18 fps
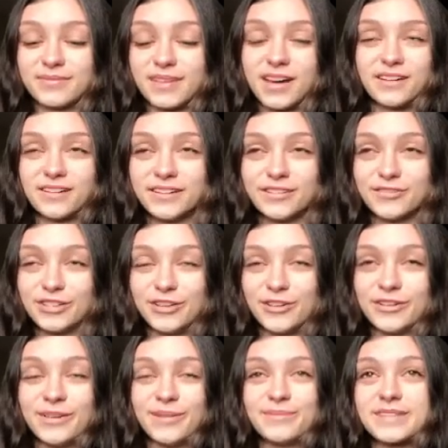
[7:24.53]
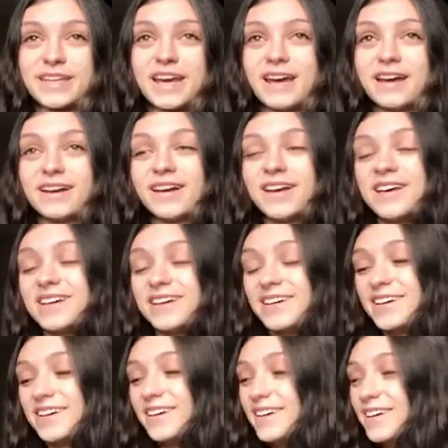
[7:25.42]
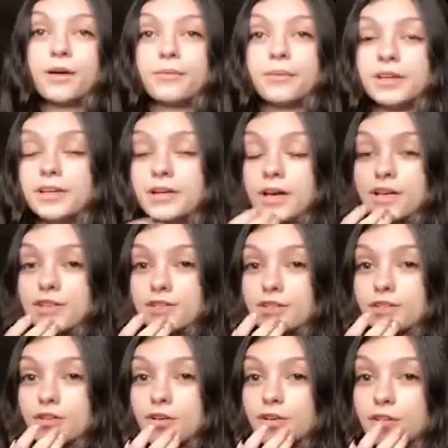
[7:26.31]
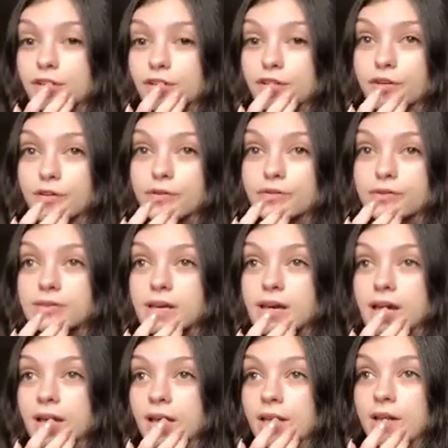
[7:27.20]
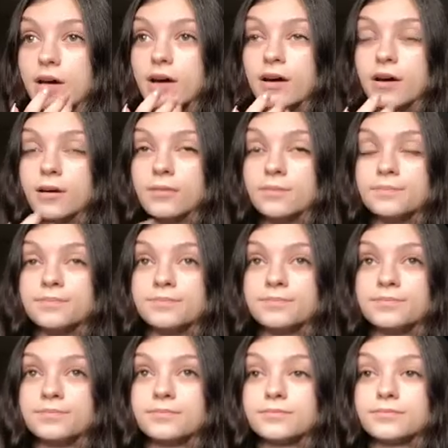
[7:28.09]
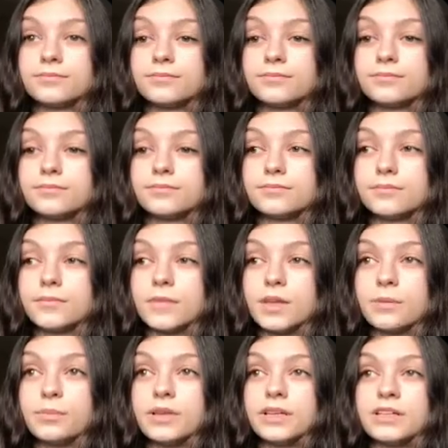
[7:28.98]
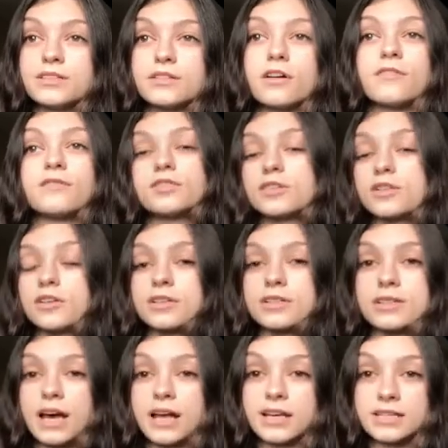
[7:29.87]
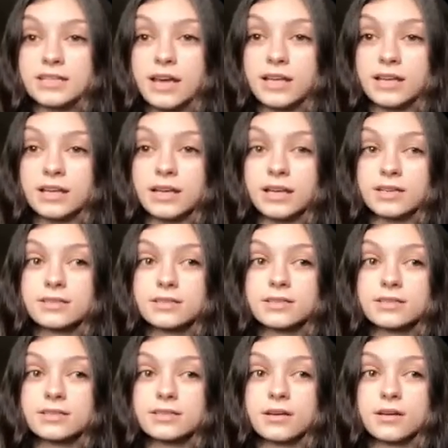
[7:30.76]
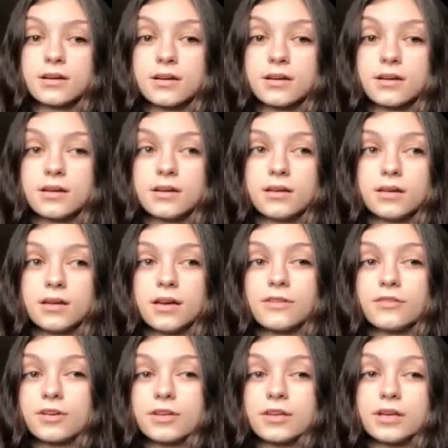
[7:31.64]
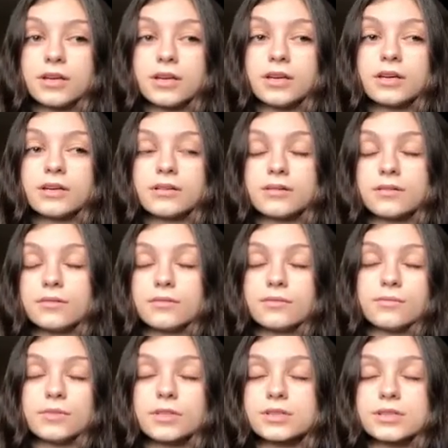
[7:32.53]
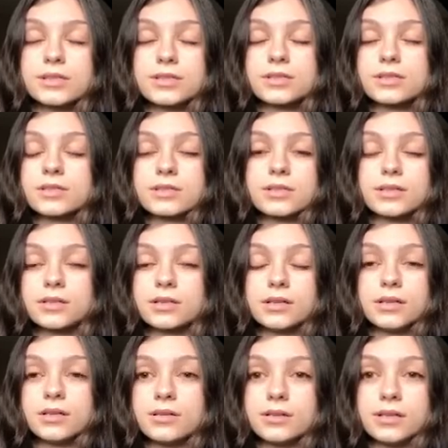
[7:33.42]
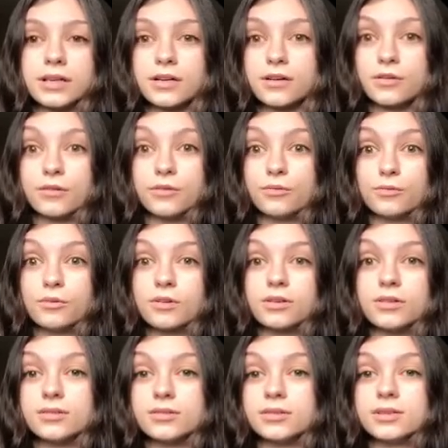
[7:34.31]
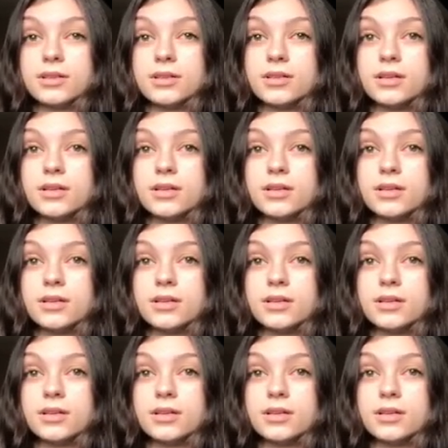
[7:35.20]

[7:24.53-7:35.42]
I don't even know what I'm saying. We had just heard the news, and the police officer is kind of telling us everything, and we're just in, like, our own world.